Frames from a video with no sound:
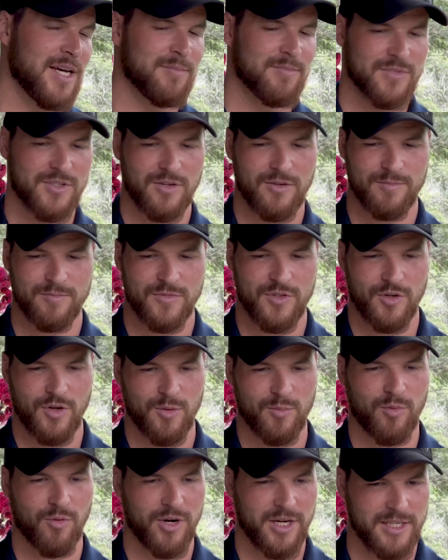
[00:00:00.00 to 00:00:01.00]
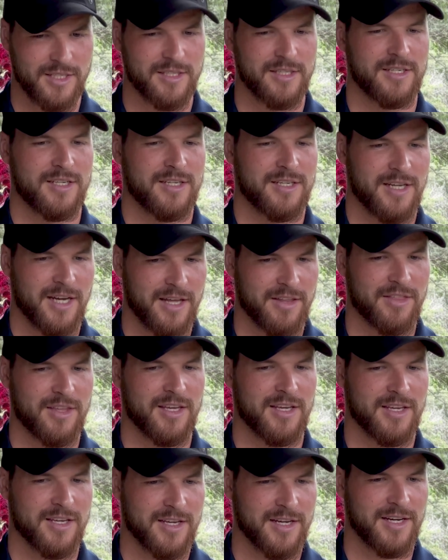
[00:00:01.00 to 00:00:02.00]
So to your point, I
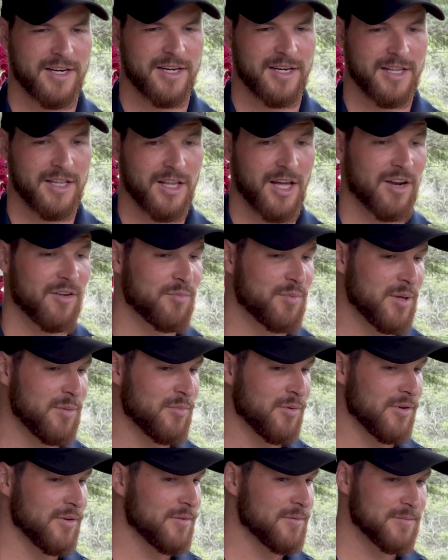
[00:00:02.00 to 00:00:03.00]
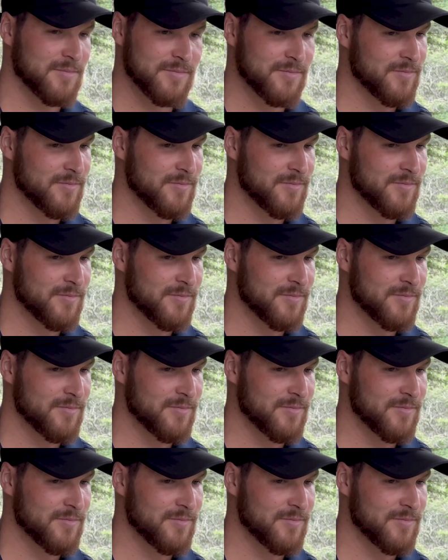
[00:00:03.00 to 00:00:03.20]
think a lot of people